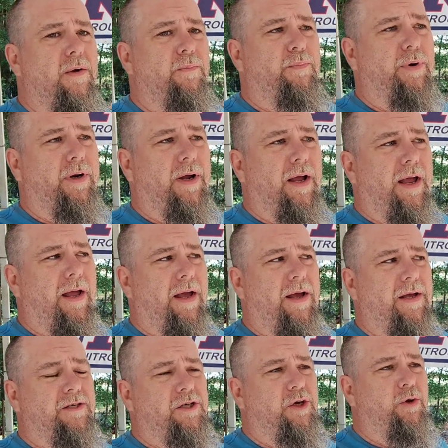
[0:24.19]
but it
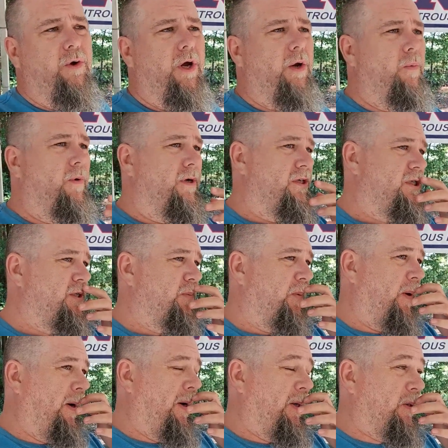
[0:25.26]
has QA1
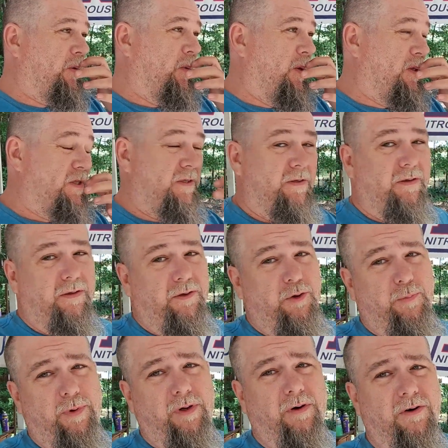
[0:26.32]
springs, which
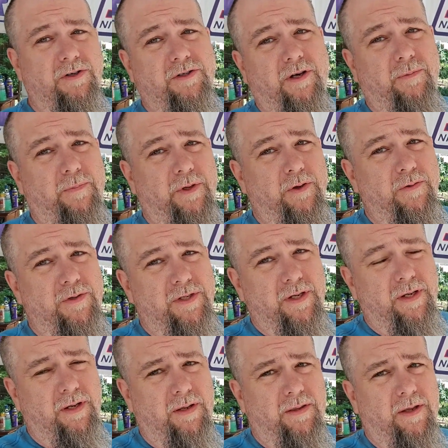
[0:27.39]
UPR stopped
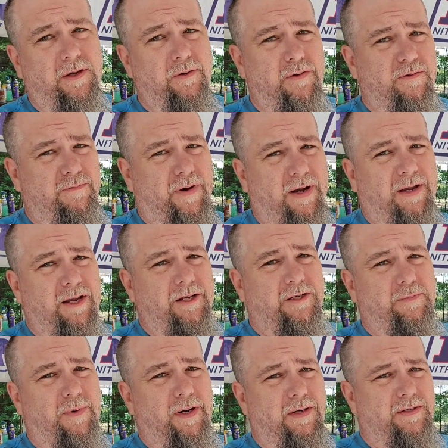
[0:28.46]
using. They use Viking
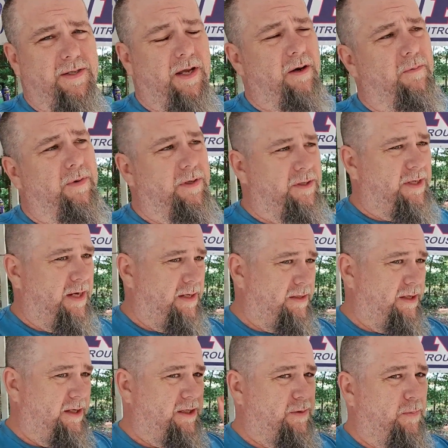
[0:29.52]
Springs now, which
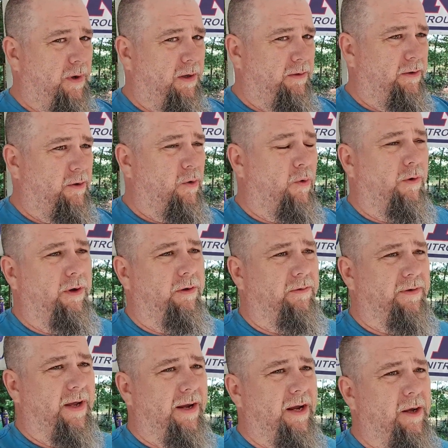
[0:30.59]
has a smaller coil
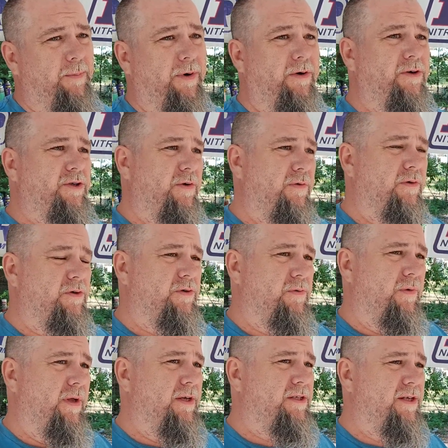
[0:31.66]
diameter, so there's
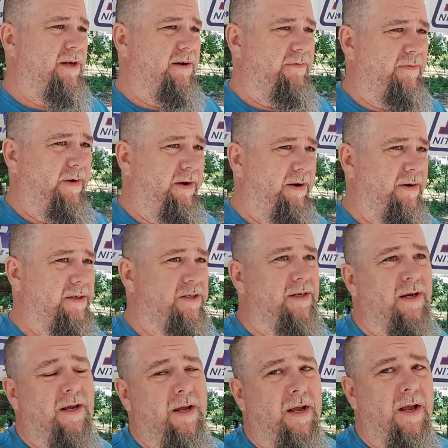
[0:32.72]
less interference.
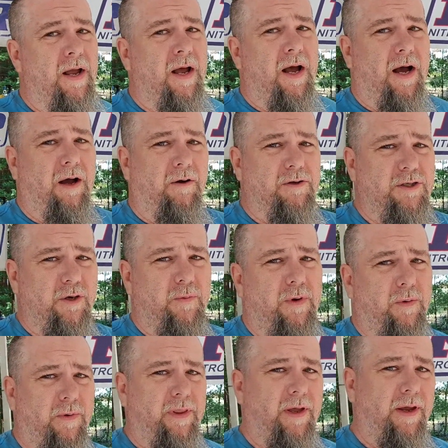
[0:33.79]
I also
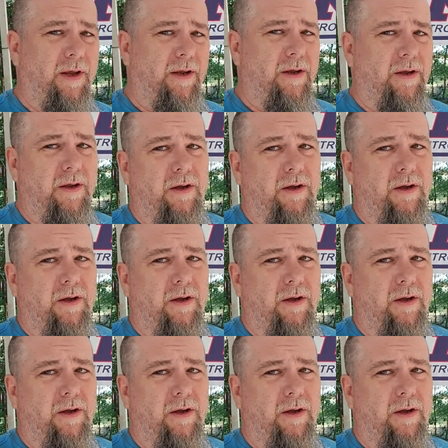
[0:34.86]
went with a